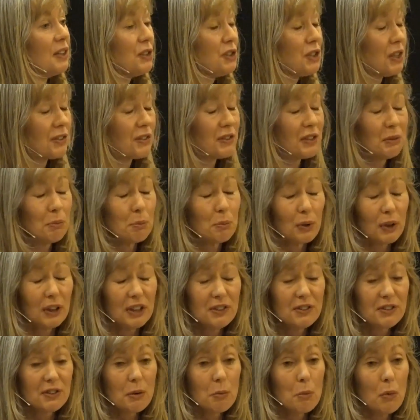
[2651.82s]
just
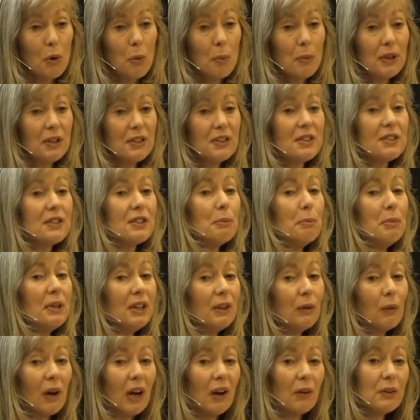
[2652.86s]
embrace the moment, to
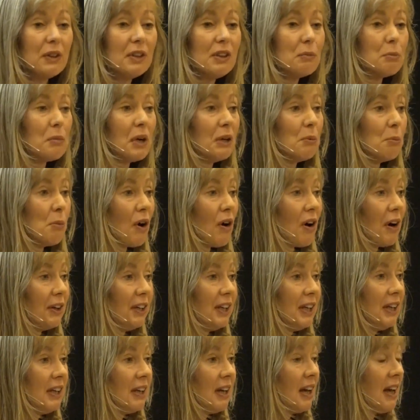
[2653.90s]
be grounded in my
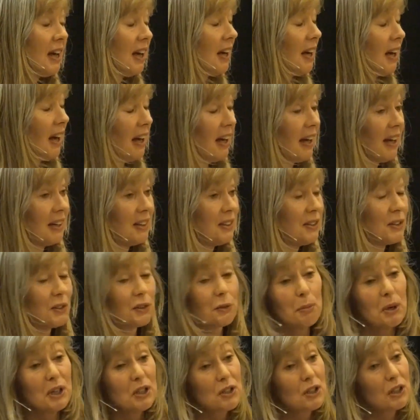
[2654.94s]
body, and
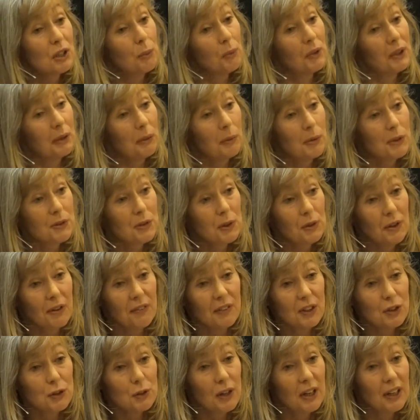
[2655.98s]
especially when I was out
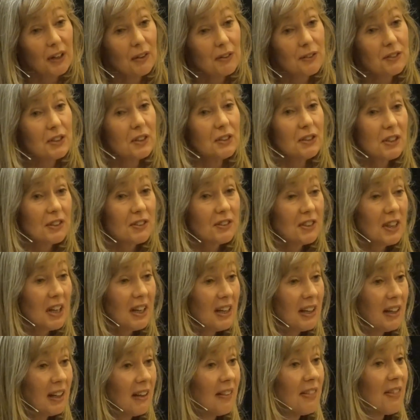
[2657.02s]
on the trails, to just
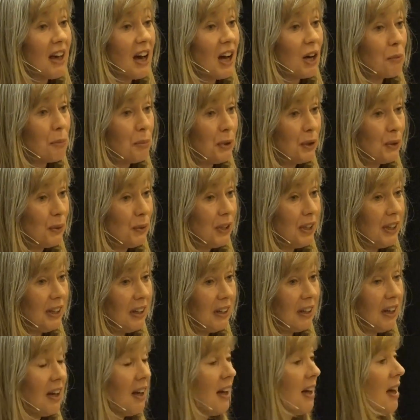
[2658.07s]
take in that beauty.
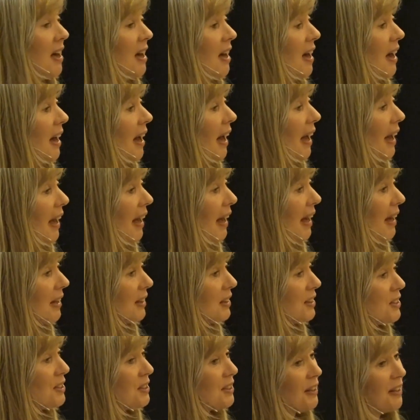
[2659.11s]

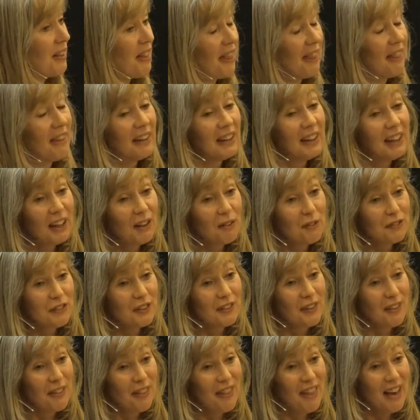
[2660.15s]
And the
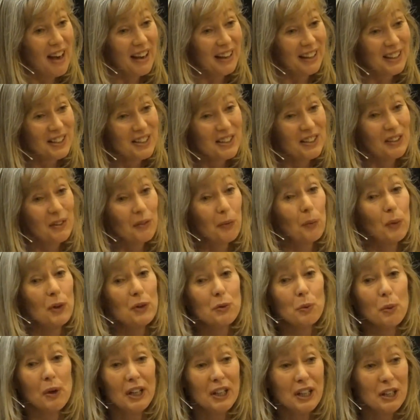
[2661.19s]
gift that
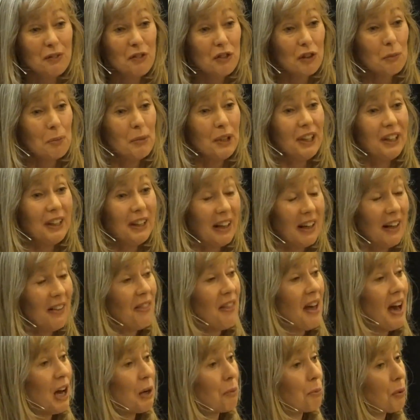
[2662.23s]
was waiting for me
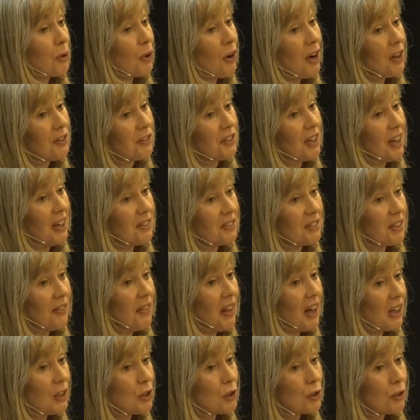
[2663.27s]
in that process
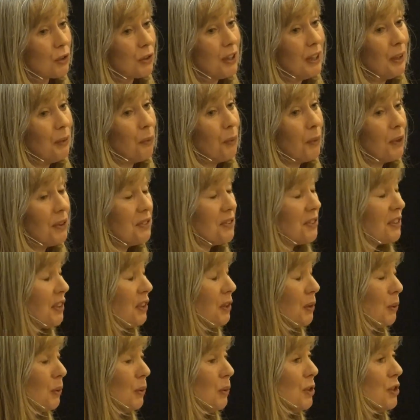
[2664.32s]
and that journey was
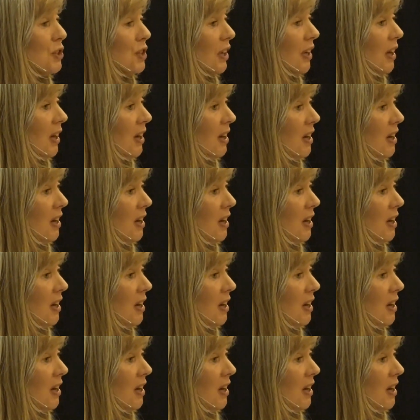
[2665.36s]
huge.